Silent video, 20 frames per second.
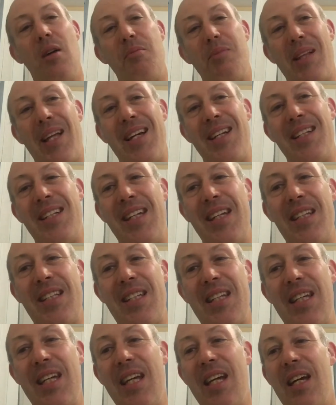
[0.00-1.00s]

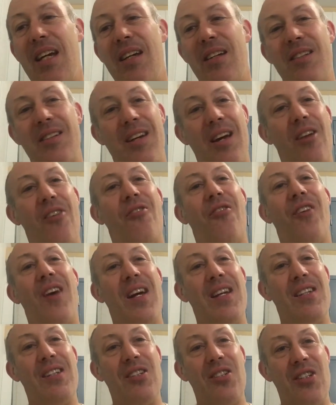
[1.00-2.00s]
Blandisi has got to
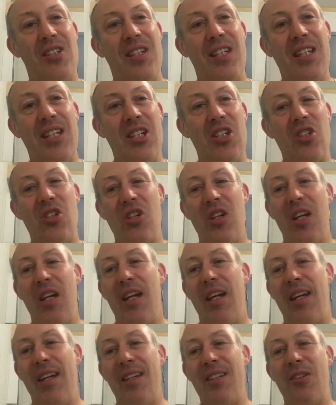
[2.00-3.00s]
find his niche.
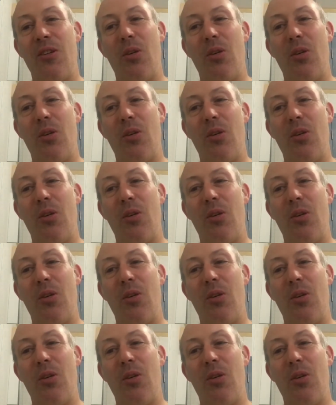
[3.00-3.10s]
He's